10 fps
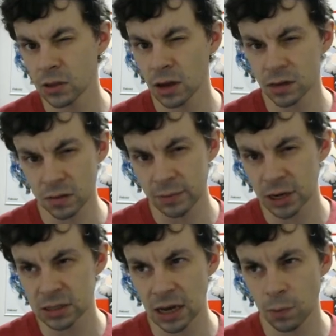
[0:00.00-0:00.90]
not a
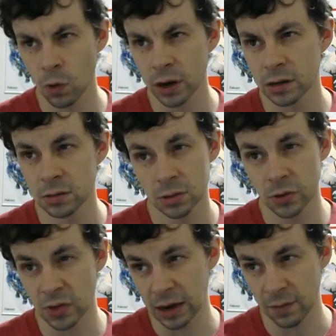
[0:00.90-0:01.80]
limited time one.
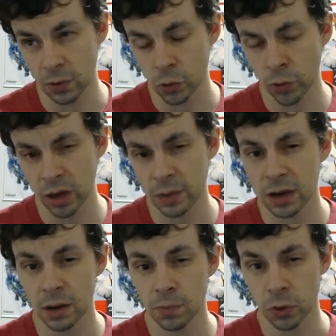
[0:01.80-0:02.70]
There's anniversary
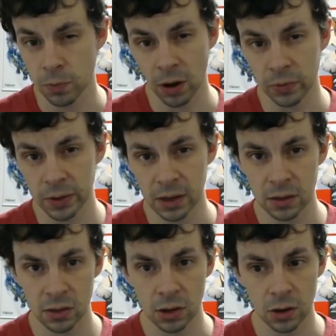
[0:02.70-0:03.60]
coming up, which probably
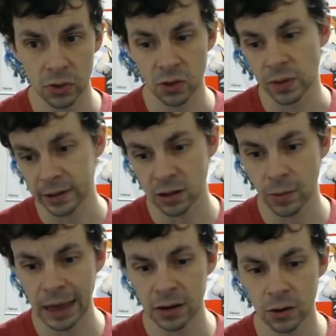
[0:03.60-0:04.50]
means, you know, select the
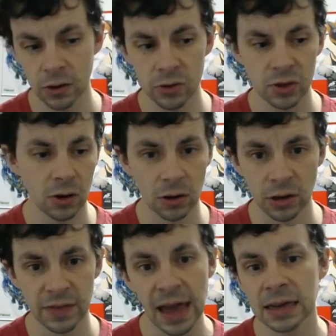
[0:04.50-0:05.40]
banners and all
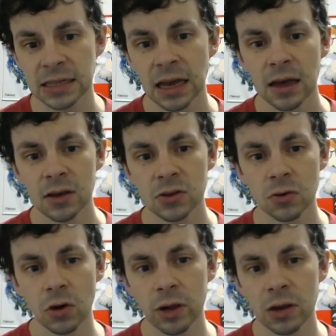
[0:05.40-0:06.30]
of that. So
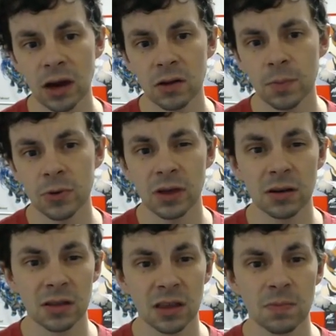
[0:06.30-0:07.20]
going 100%
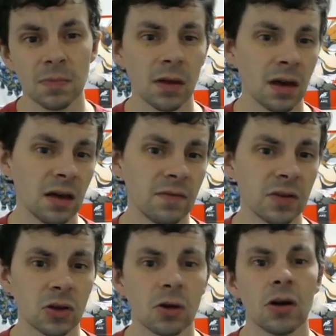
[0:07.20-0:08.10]
on this
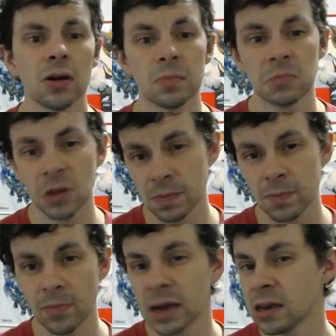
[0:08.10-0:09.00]
vision card just
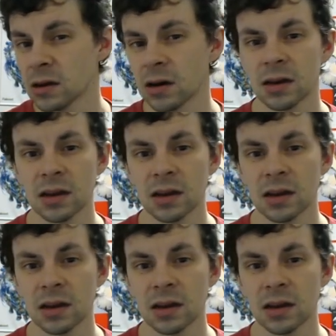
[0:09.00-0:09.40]
might not